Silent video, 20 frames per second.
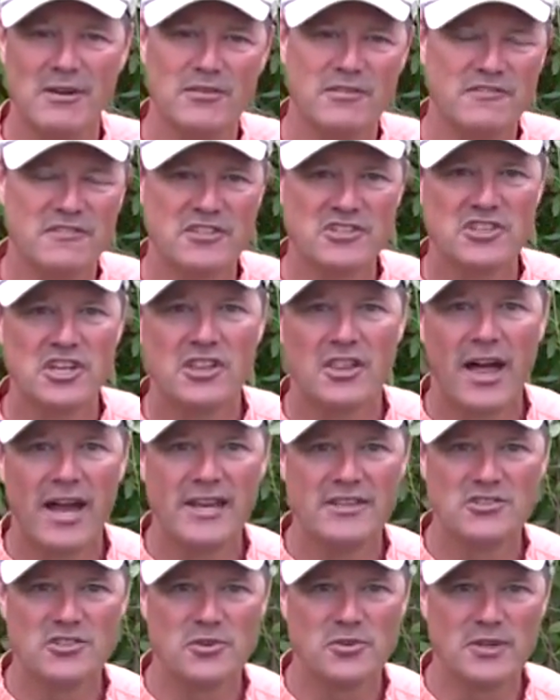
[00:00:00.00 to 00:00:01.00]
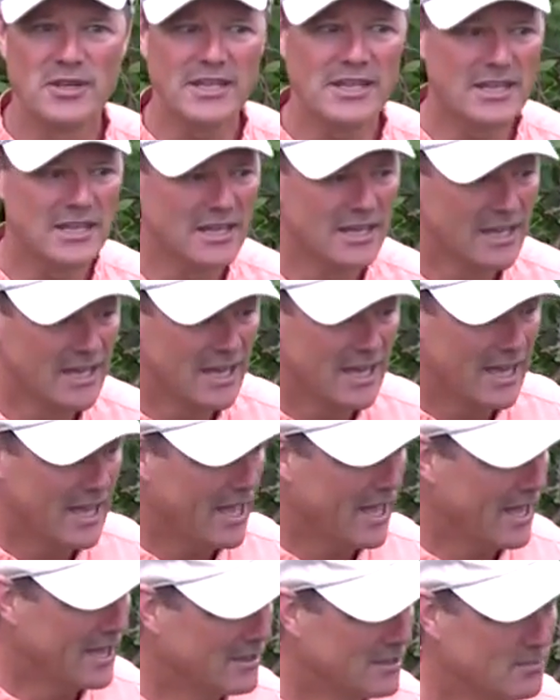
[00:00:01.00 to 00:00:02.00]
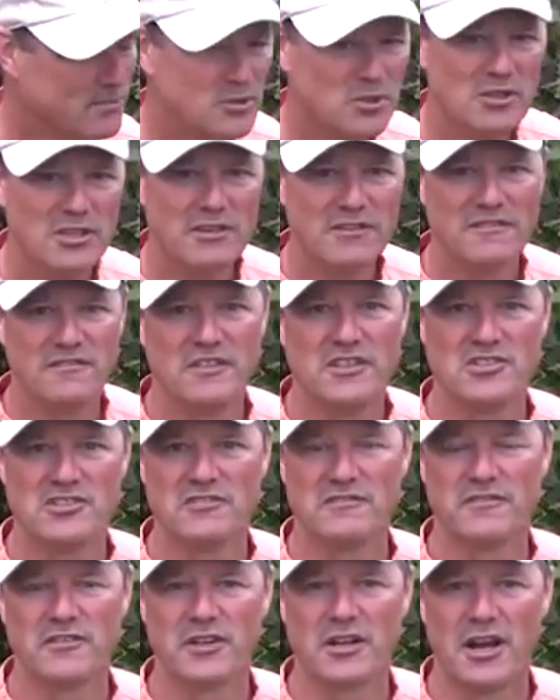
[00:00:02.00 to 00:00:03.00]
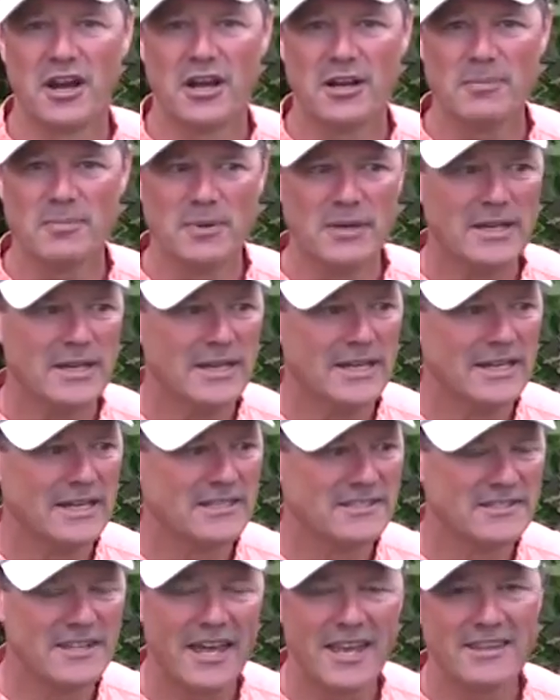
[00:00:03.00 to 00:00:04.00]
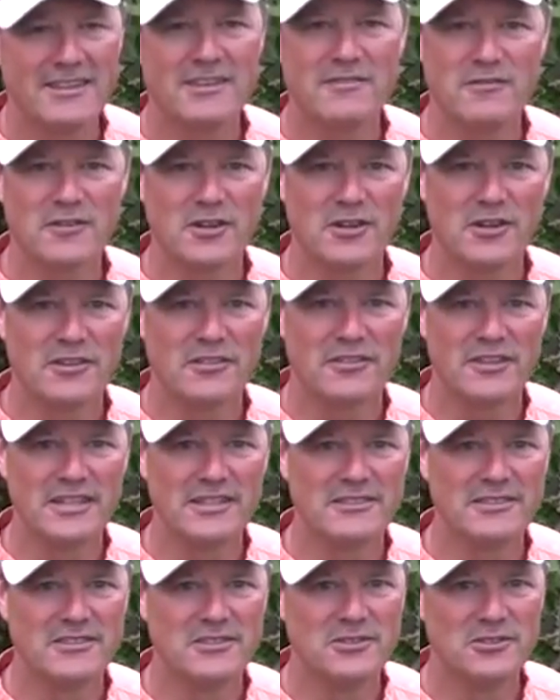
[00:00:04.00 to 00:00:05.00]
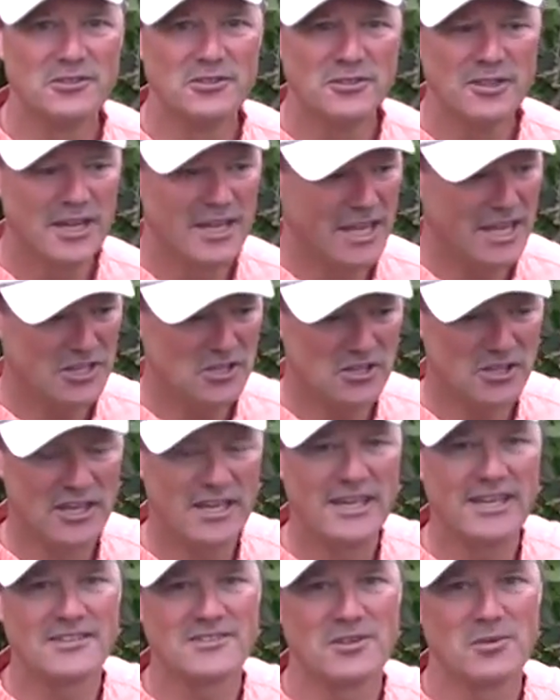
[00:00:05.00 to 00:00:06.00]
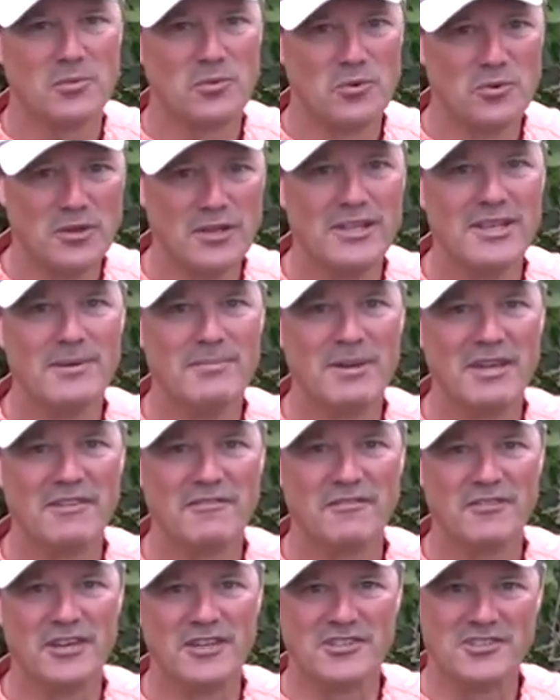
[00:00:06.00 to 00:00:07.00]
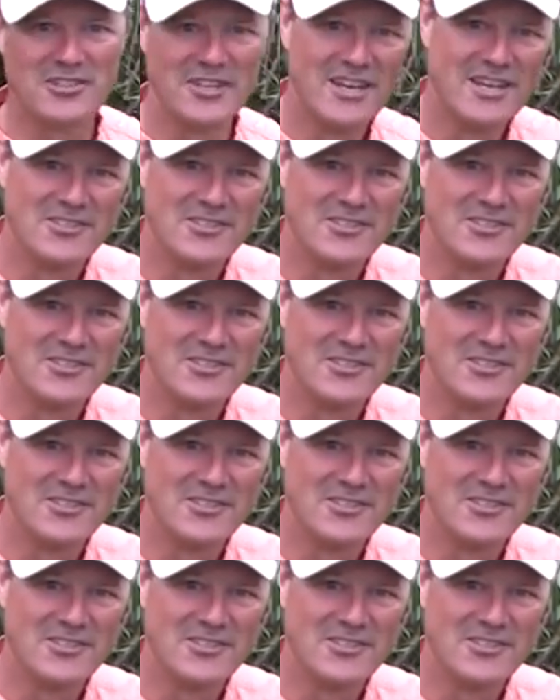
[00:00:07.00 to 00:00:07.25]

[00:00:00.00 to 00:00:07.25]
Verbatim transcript: We're fishing Lions Creek, and the beauty of fishing for carp, it's not a difficult thing to do, and you can get some really big fish.